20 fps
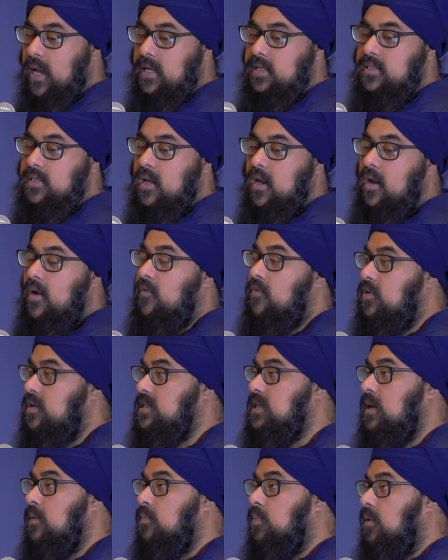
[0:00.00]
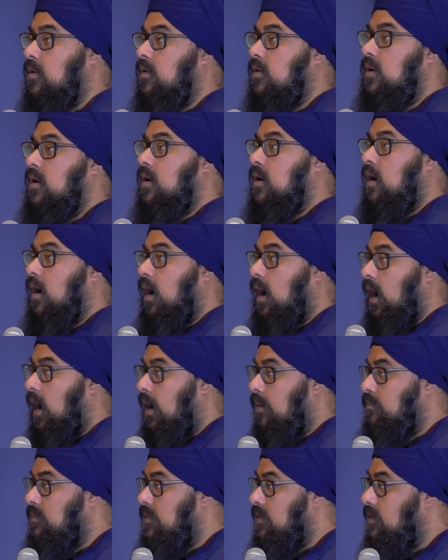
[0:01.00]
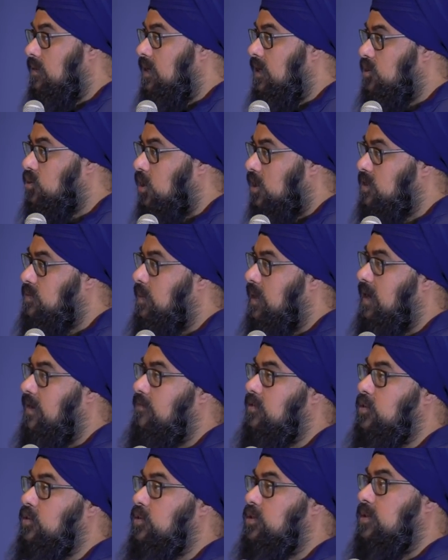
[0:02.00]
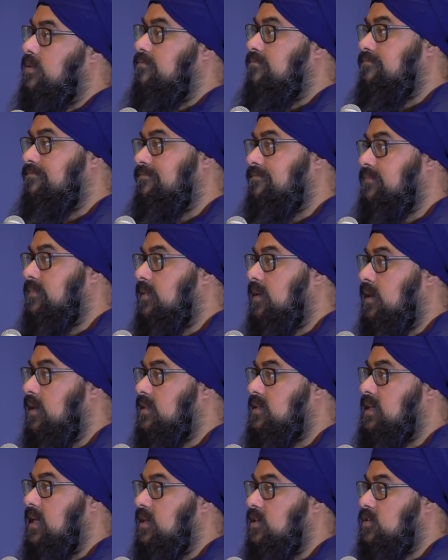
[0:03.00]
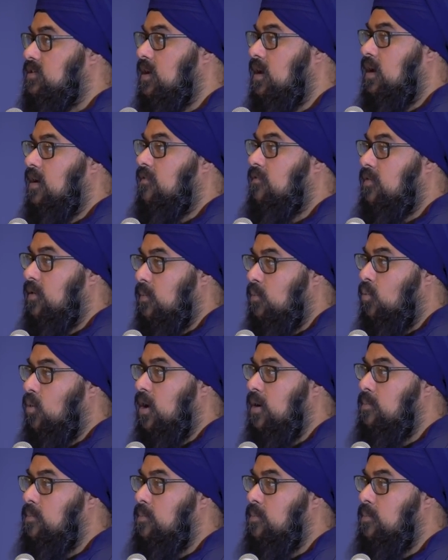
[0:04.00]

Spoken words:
ways. For example, it talks about evolution. It says from